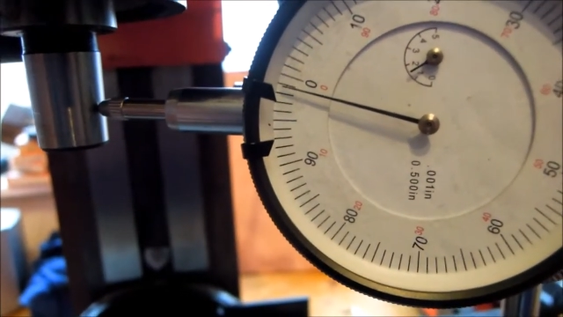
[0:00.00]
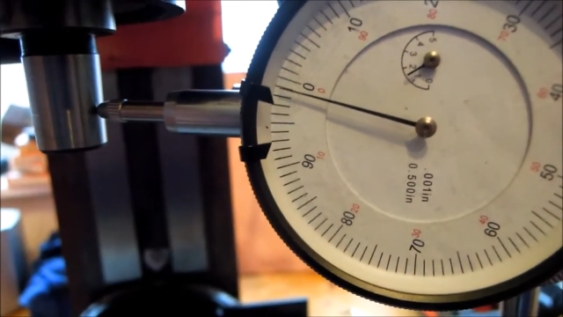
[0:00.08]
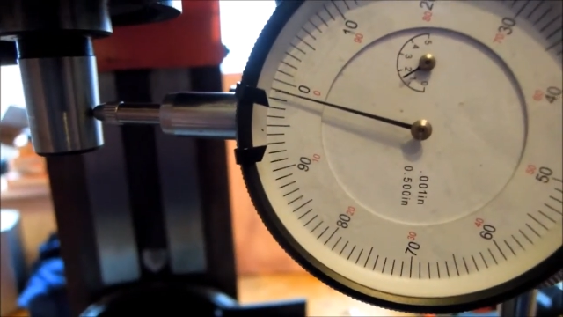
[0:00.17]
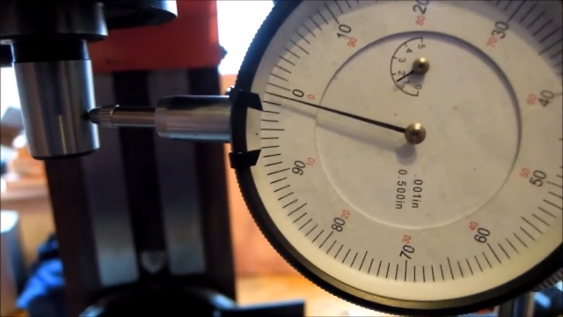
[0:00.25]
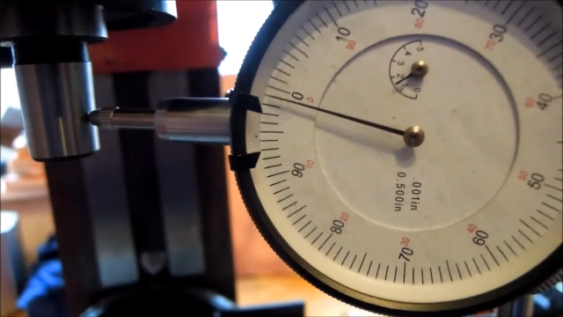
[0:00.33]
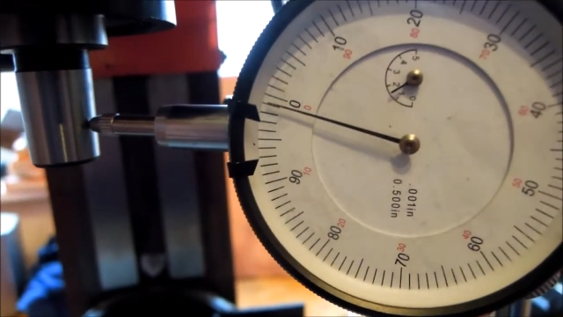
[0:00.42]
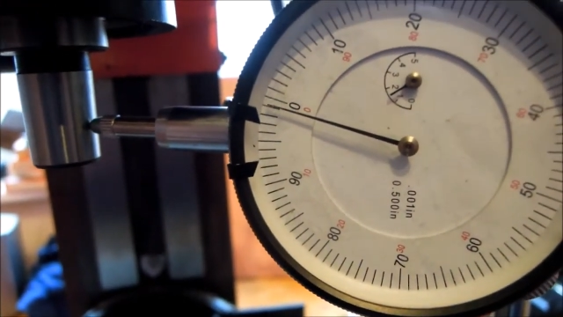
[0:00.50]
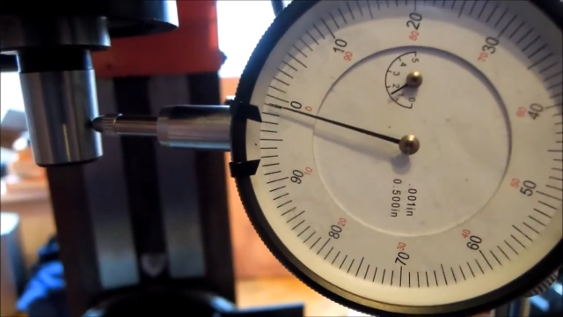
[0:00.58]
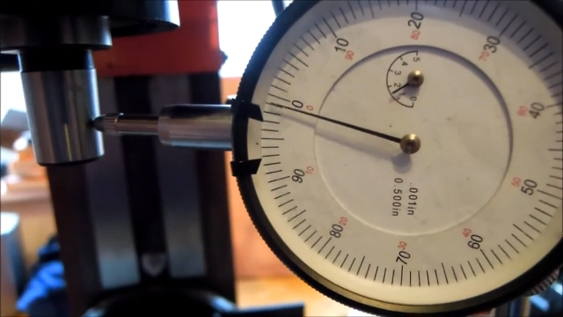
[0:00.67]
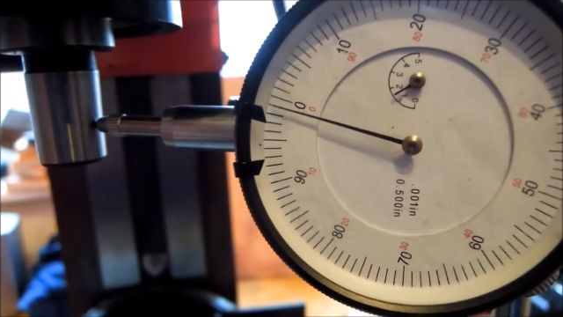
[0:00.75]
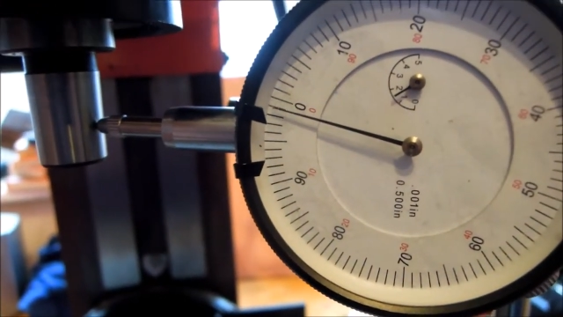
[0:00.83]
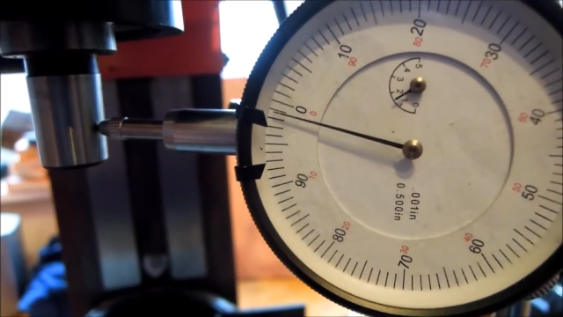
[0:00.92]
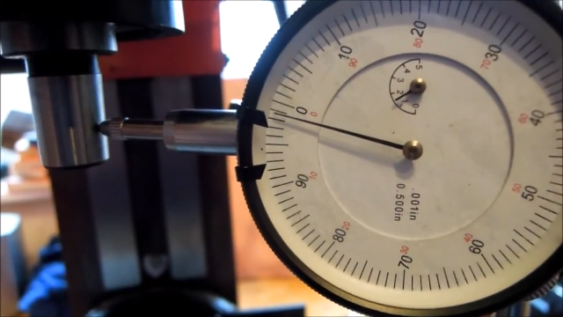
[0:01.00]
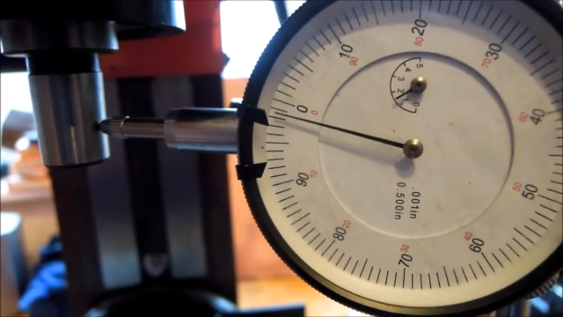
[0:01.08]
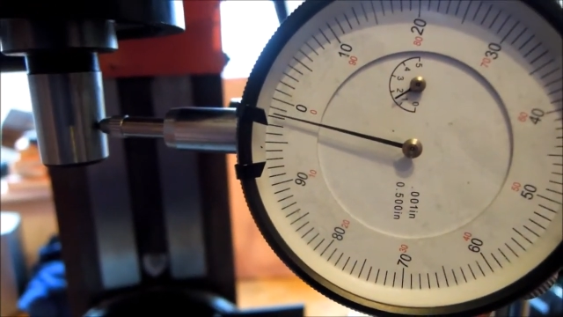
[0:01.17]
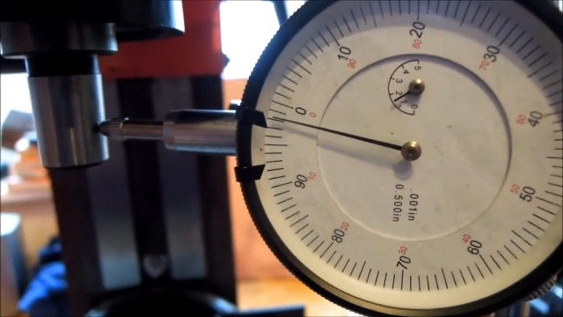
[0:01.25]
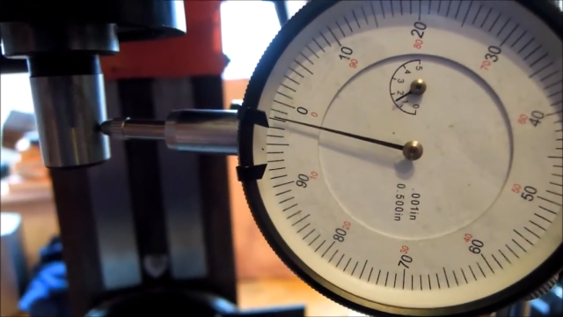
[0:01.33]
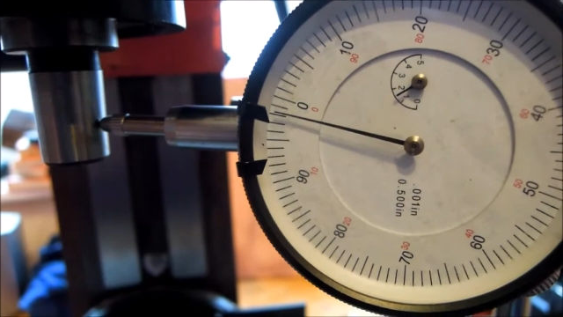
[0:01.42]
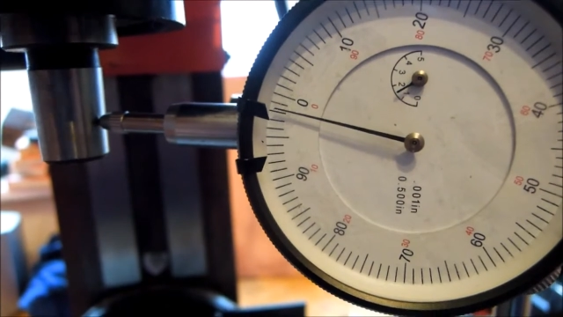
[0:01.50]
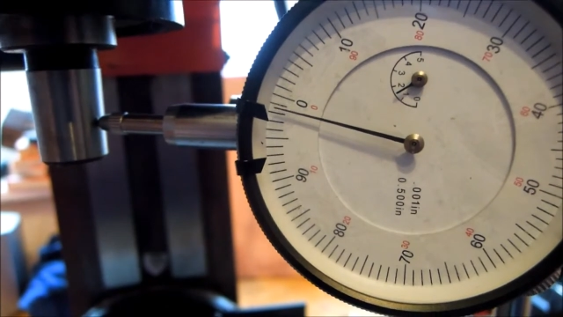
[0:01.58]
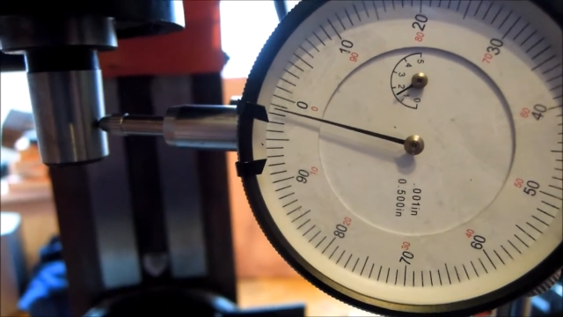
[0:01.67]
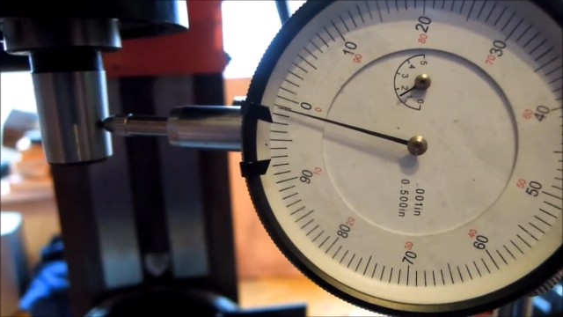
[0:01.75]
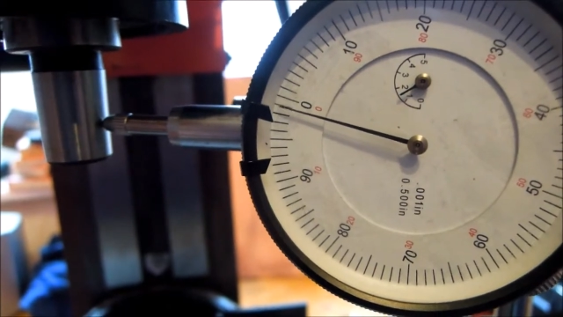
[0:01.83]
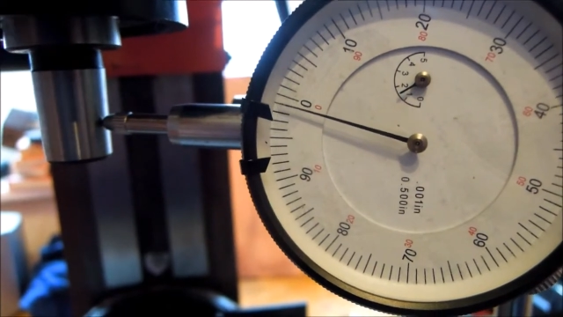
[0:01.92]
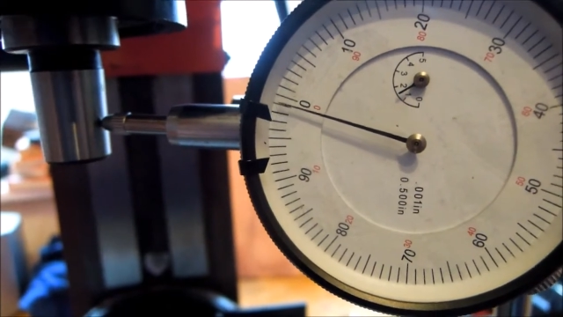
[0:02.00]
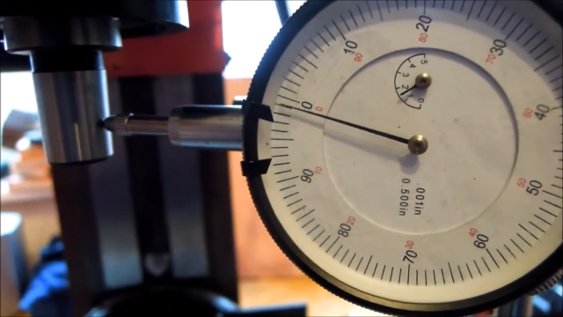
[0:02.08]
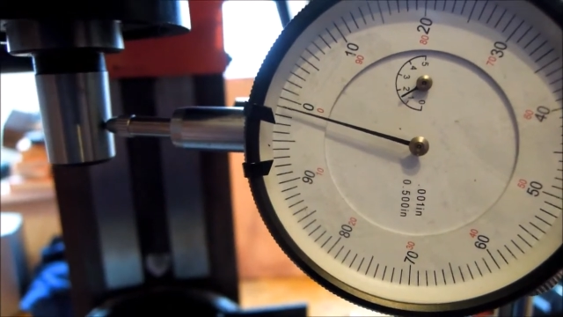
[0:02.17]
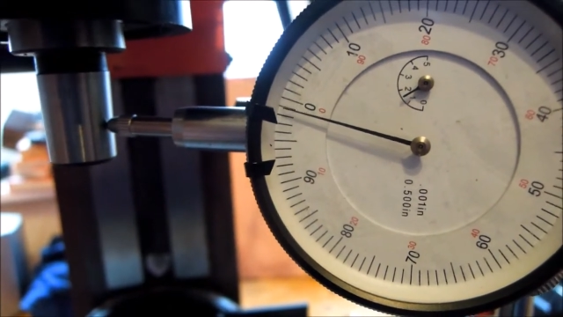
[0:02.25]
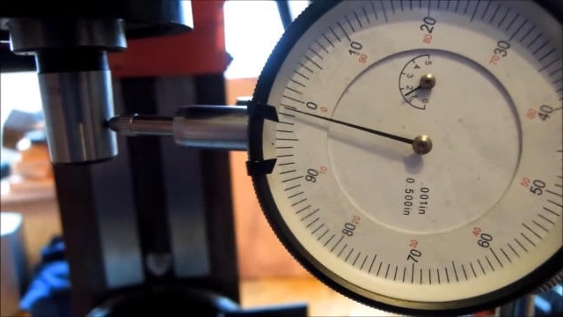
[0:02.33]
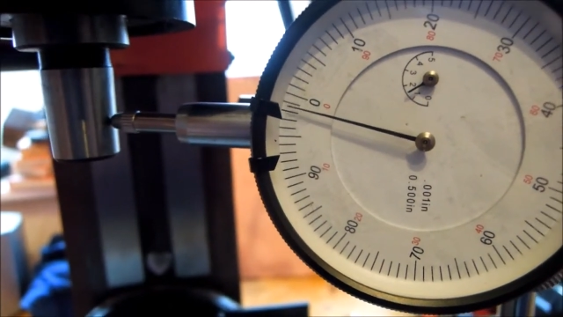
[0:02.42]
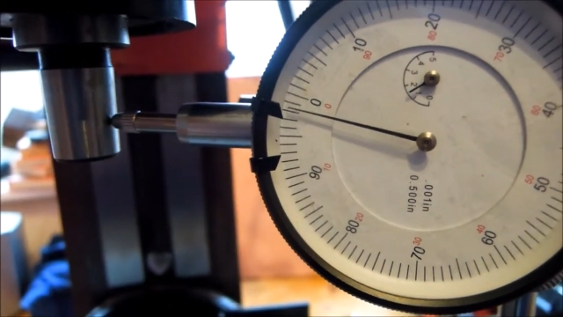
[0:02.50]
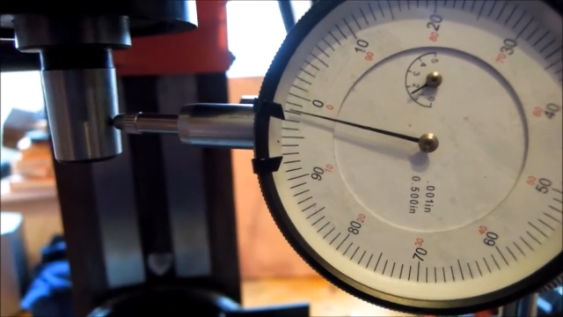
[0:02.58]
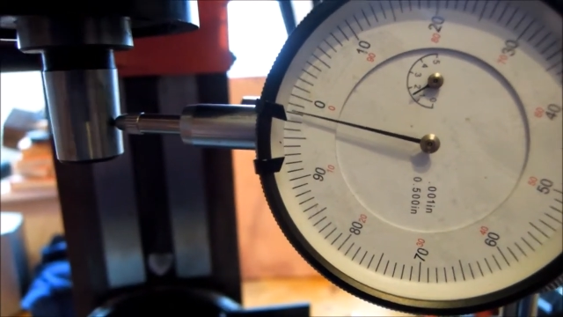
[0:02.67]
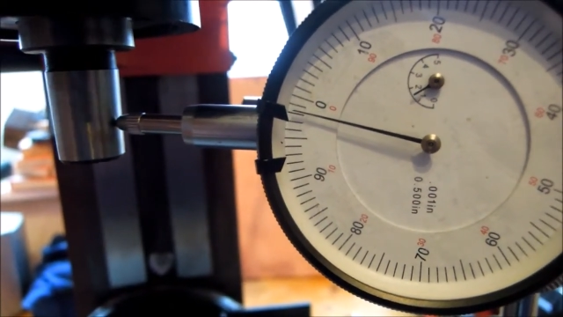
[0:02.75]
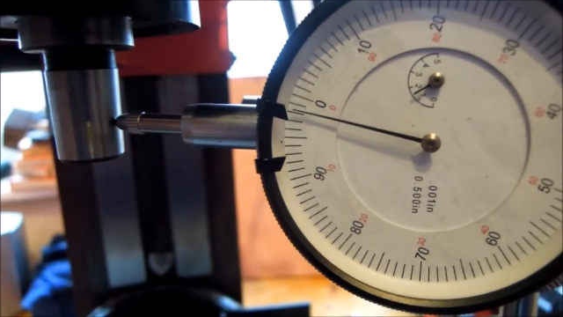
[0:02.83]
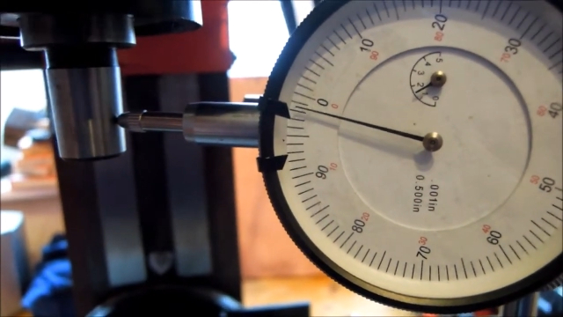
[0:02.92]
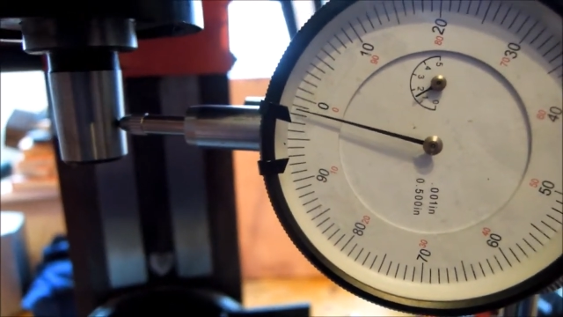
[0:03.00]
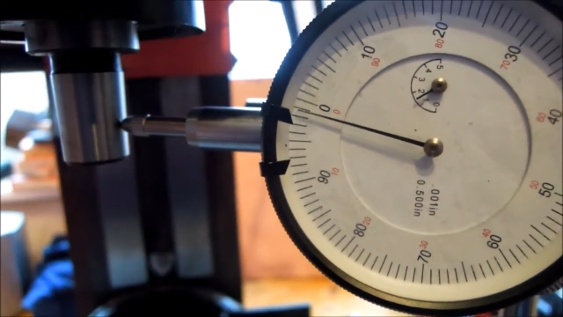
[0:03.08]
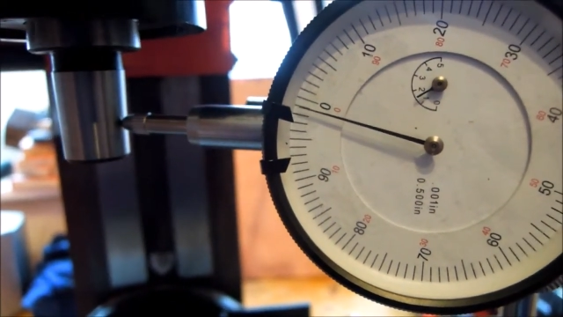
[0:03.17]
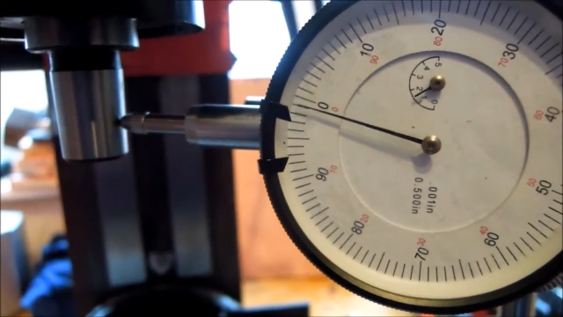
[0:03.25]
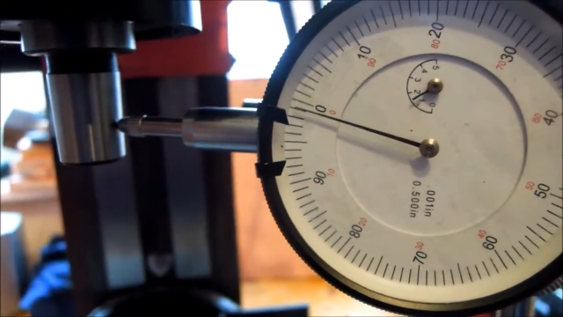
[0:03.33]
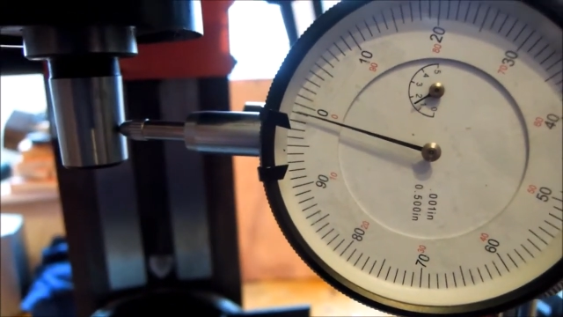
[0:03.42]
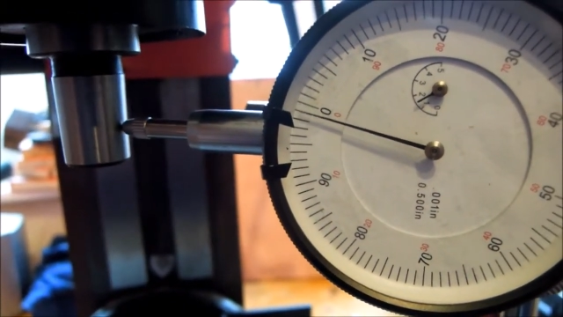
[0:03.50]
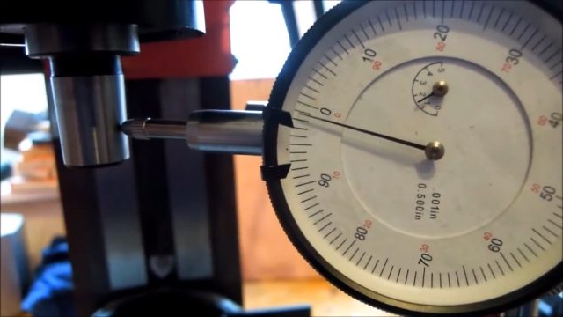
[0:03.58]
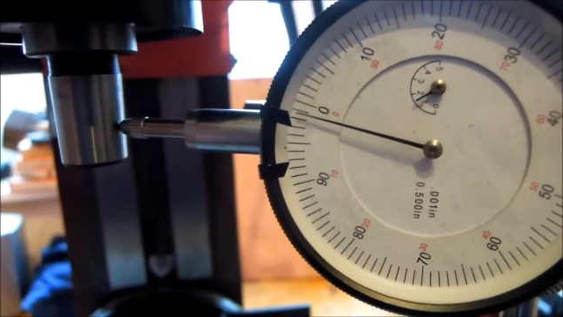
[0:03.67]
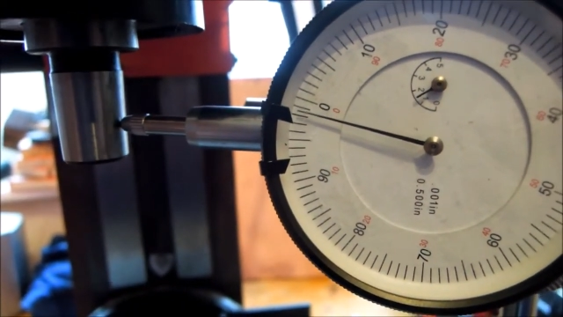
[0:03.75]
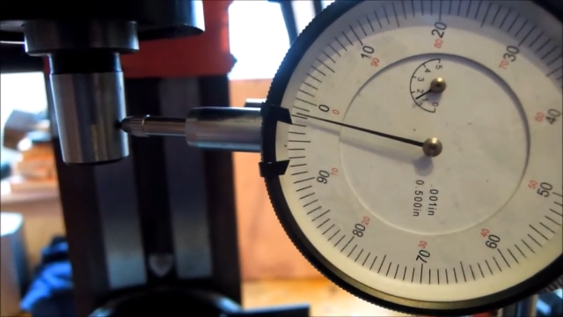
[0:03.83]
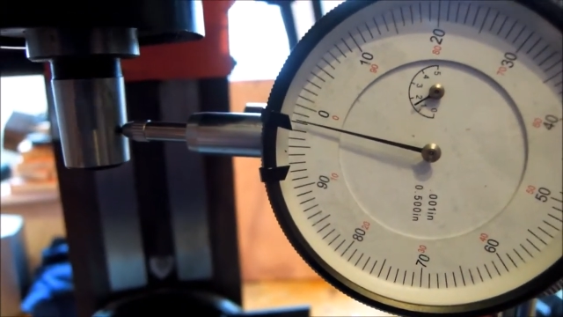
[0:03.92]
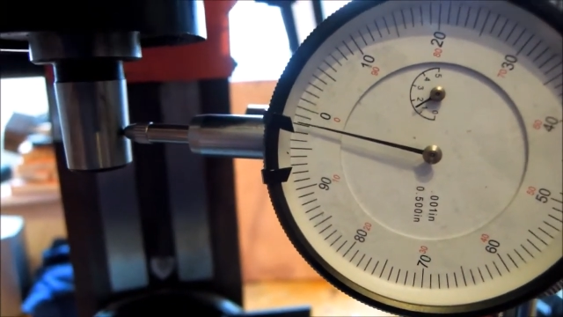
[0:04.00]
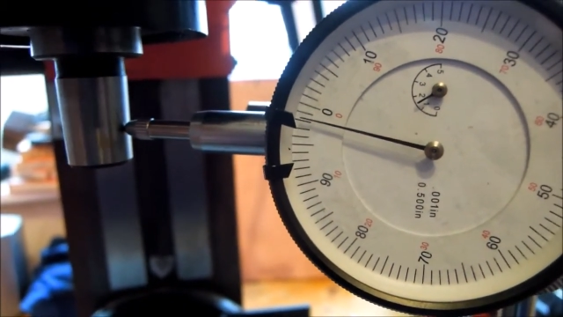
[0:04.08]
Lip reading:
Nobody's mouth can be seen.